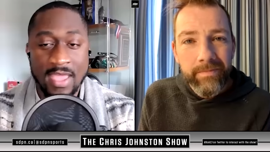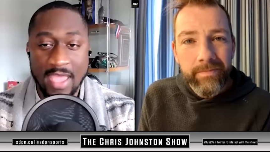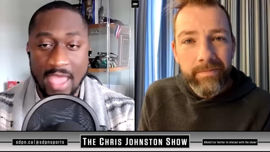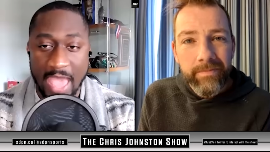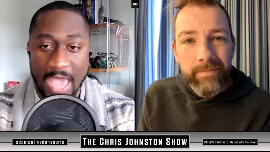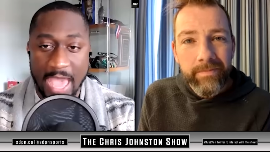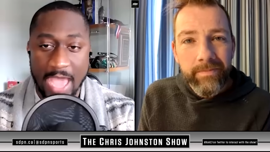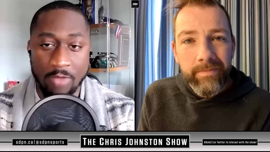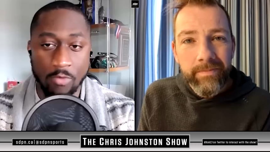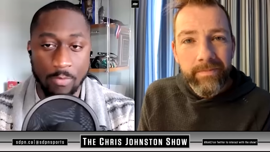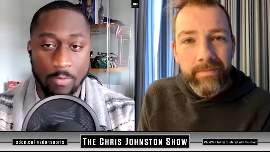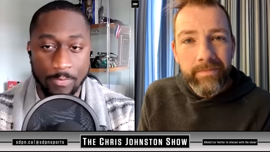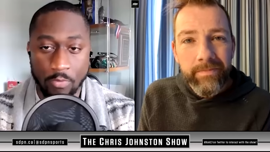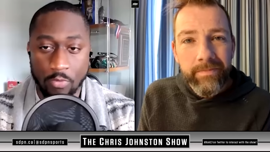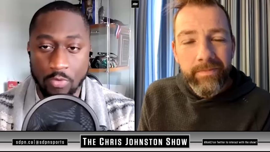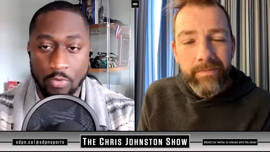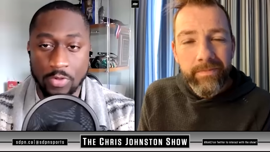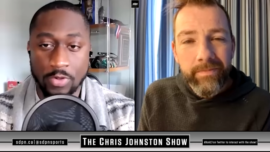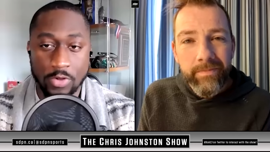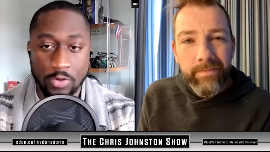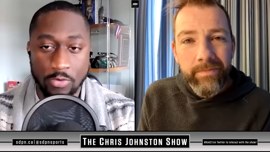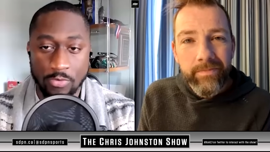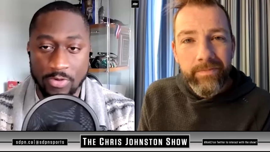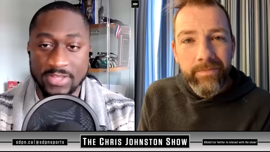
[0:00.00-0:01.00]
Speaker 1: at Reporter
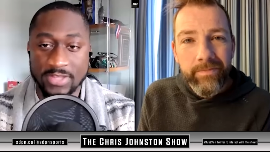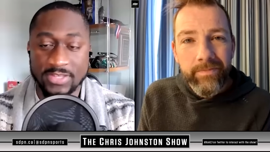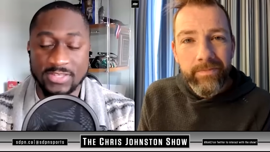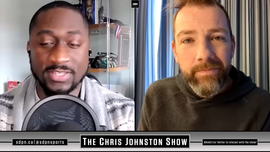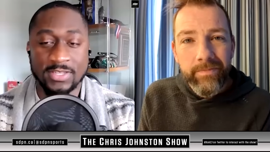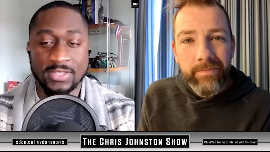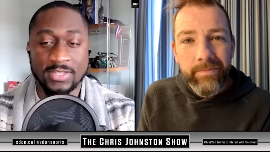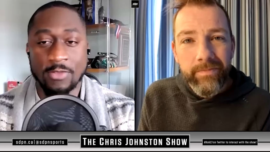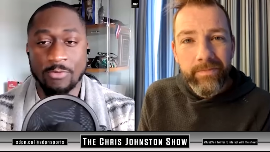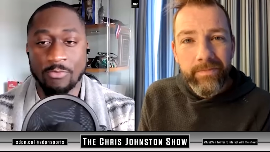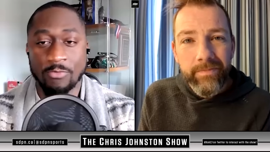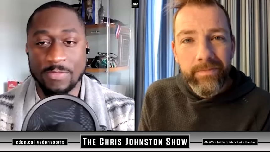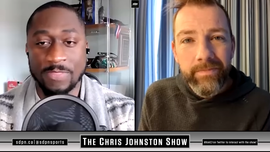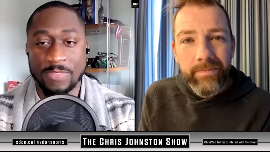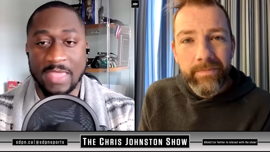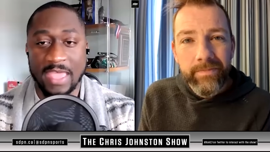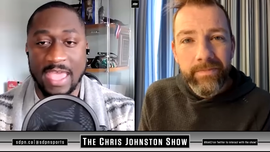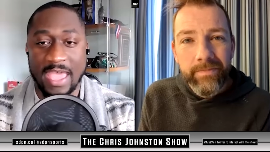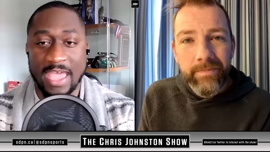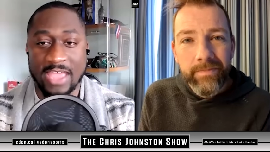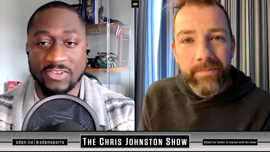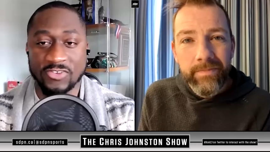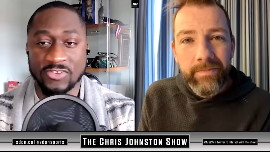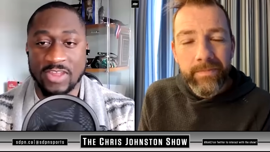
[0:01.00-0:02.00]
Chris with the
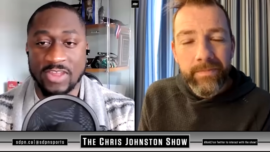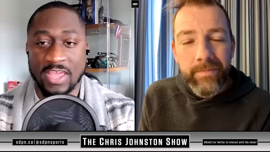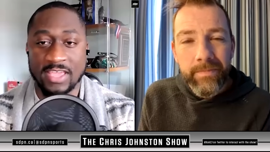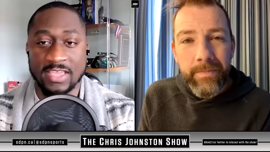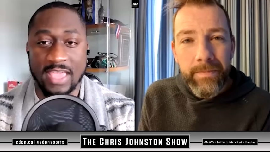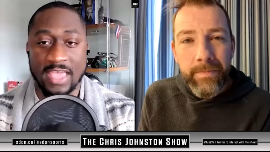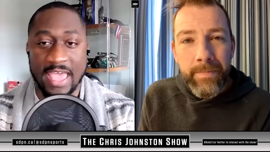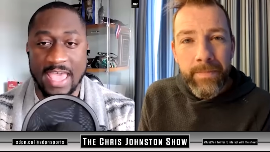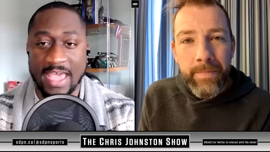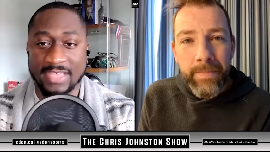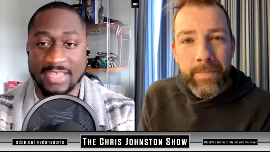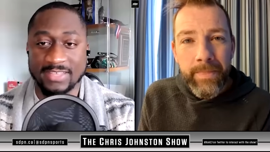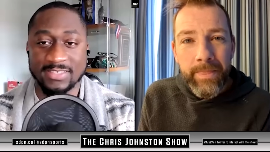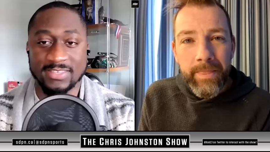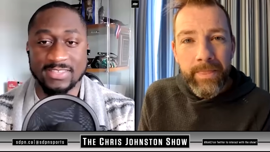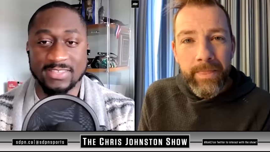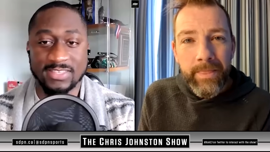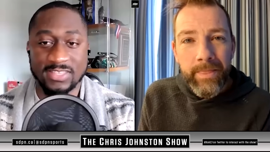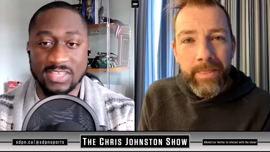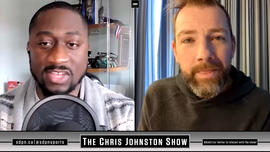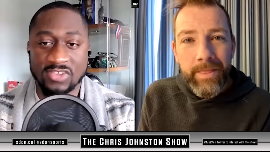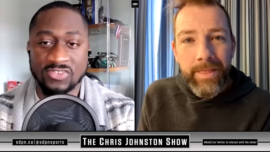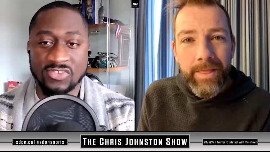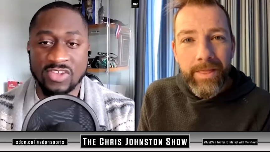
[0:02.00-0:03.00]
hashtag Ask
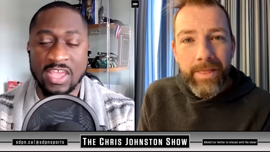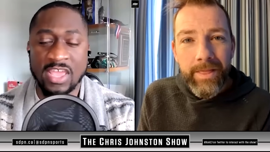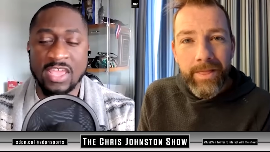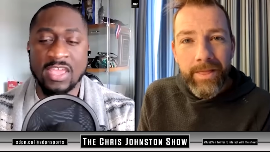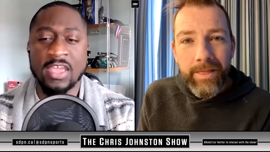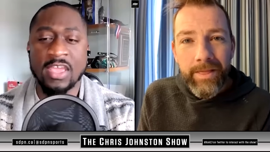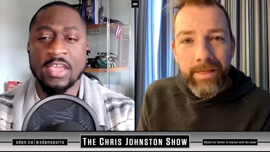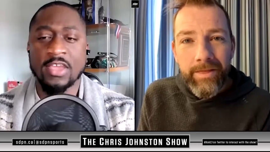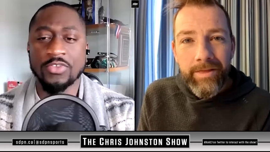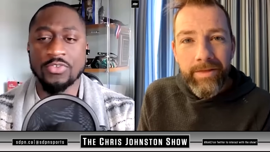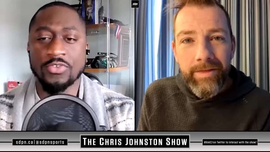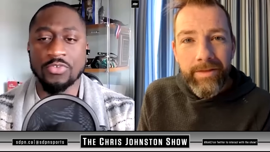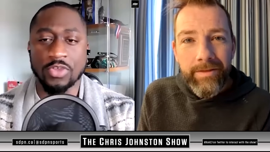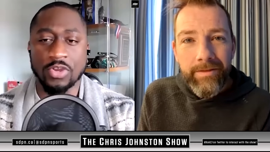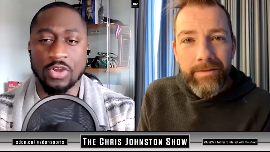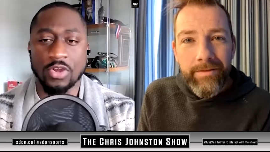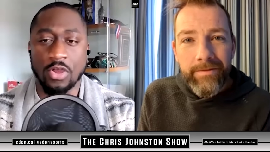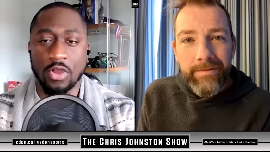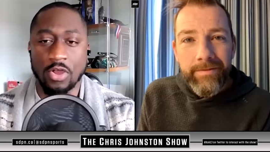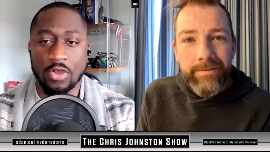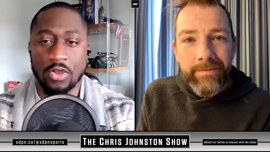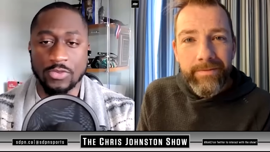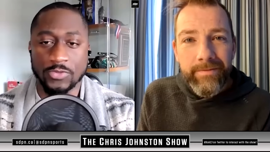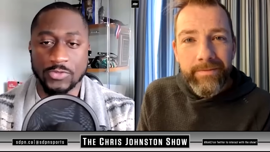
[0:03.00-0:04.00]
C J. You can
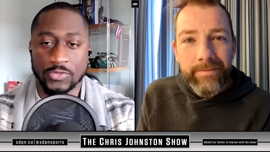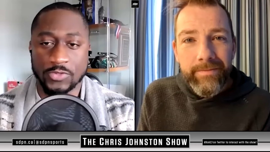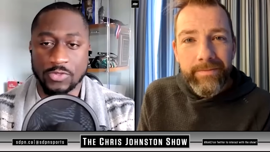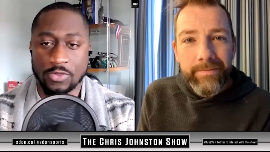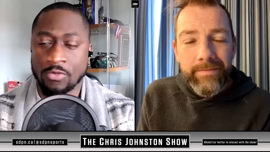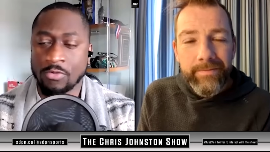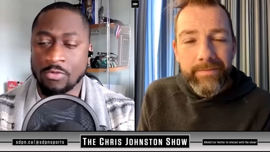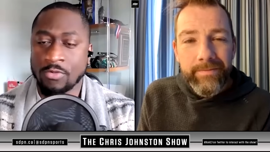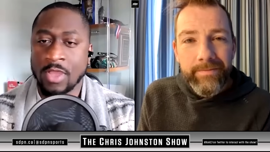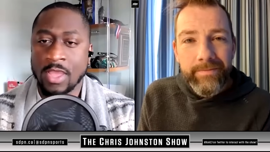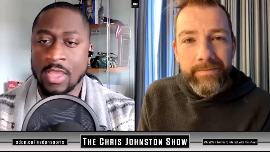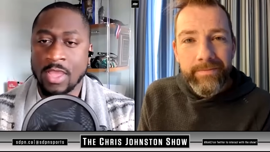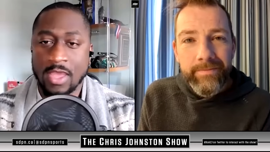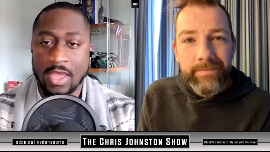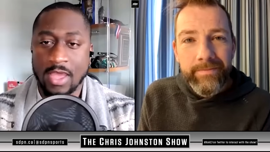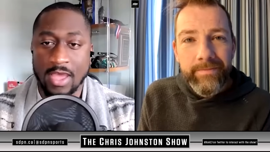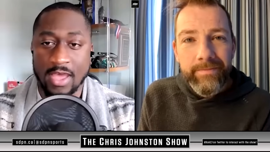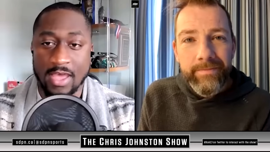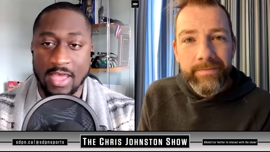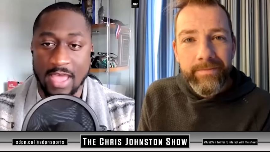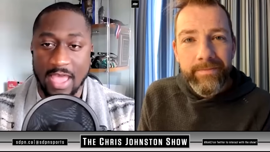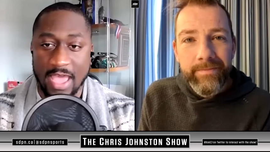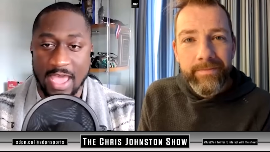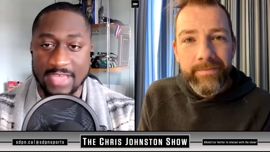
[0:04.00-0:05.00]
also Uh,
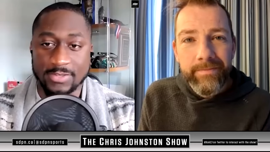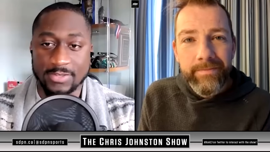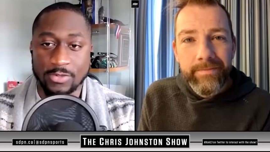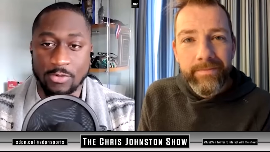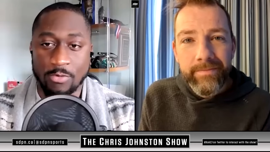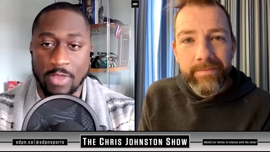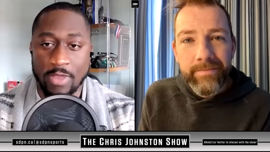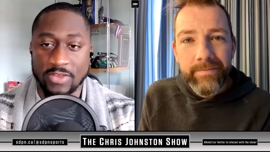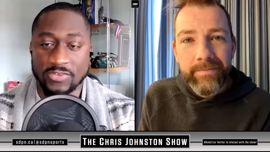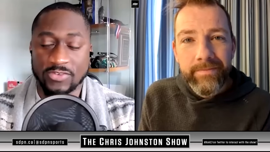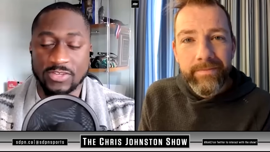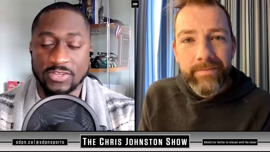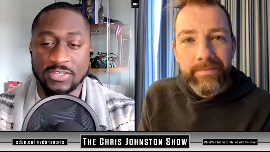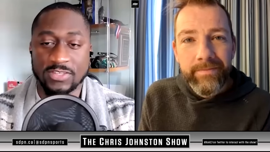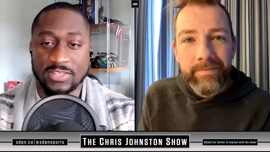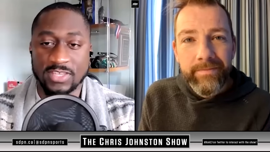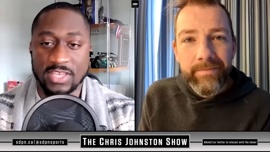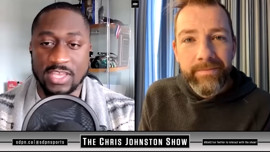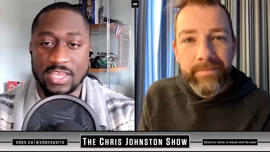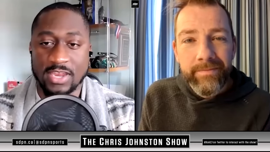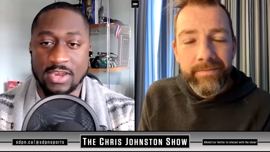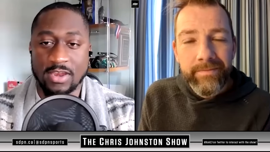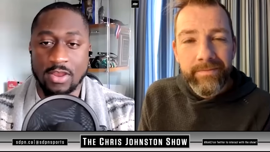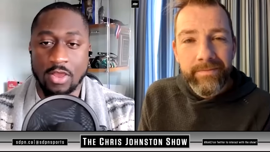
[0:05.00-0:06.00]
ask questions
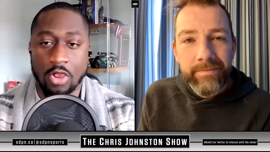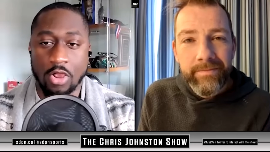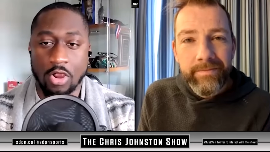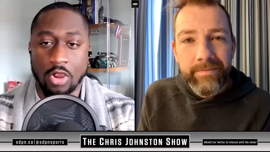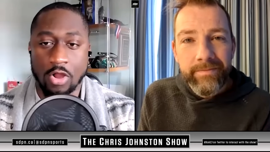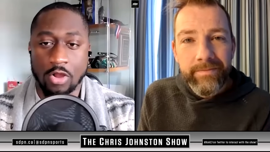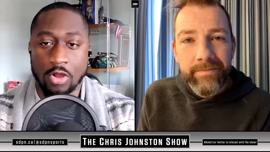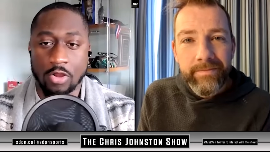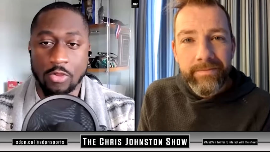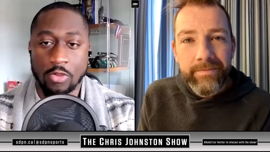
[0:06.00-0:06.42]
in our